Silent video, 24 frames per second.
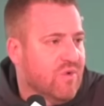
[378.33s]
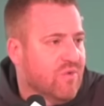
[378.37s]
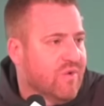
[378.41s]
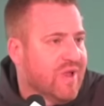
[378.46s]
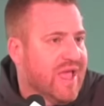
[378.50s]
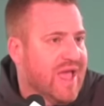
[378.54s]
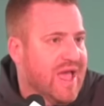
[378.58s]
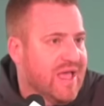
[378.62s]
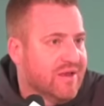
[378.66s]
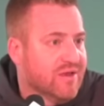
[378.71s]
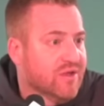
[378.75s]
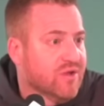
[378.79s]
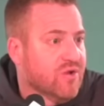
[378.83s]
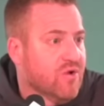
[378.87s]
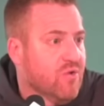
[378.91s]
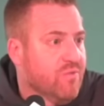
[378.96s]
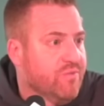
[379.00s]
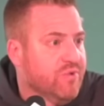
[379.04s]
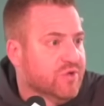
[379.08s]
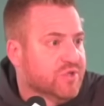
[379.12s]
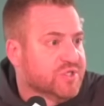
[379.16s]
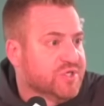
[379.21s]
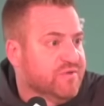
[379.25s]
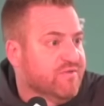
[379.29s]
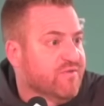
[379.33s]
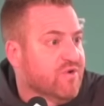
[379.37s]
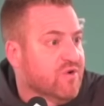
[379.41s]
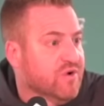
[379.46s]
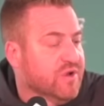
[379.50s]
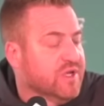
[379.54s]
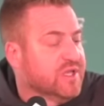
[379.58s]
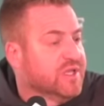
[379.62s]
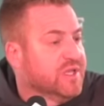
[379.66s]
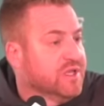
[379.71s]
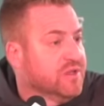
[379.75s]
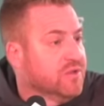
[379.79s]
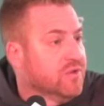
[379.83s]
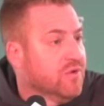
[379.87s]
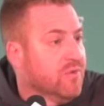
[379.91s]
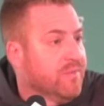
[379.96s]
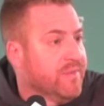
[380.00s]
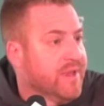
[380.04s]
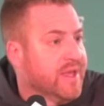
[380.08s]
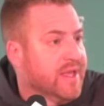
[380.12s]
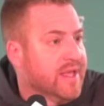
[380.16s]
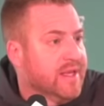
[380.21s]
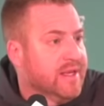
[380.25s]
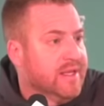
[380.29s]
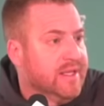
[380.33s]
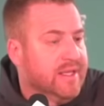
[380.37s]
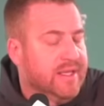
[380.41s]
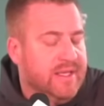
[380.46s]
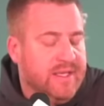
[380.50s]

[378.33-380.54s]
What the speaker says: where we had to go push it vertically a little bit